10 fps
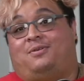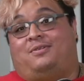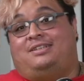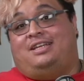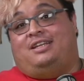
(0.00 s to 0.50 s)

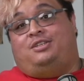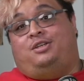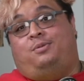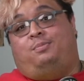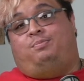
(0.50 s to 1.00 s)
once again, to
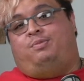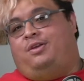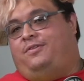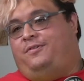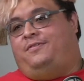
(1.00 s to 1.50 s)
you
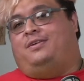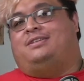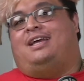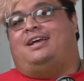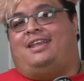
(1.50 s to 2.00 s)
beautiful
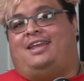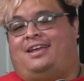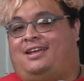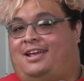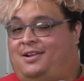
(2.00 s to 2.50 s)
viewers out
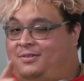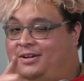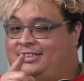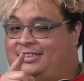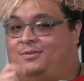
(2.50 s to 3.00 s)
there, and
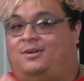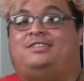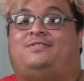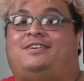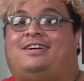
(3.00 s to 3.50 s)

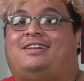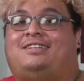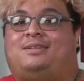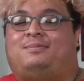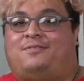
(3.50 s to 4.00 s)
watch very
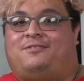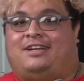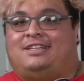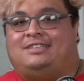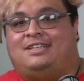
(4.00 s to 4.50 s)
closely, my
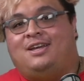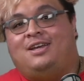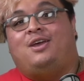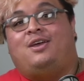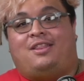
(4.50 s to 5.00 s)
friends.
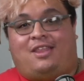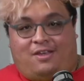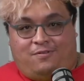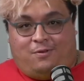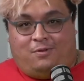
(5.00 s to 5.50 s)

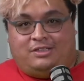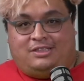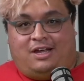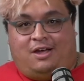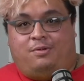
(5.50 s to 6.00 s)
Thank you for
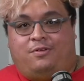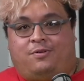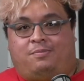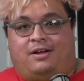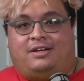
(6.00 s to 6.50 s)
watching our
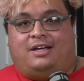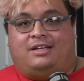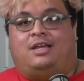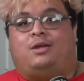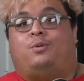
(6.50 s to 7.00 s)
beautiful
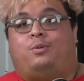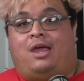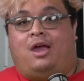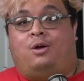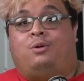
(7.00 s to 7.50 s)
podcast at
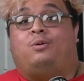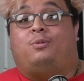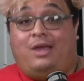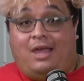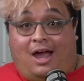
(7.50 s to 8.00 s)
We Are
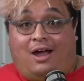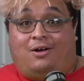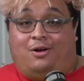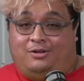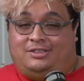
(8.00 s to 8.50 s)

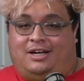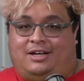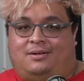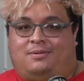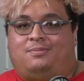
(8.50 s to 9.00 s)

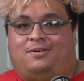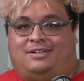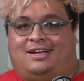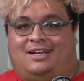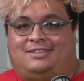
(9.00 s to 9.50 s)
Ōtara
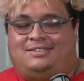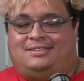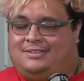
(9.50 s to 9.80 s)
Podcast.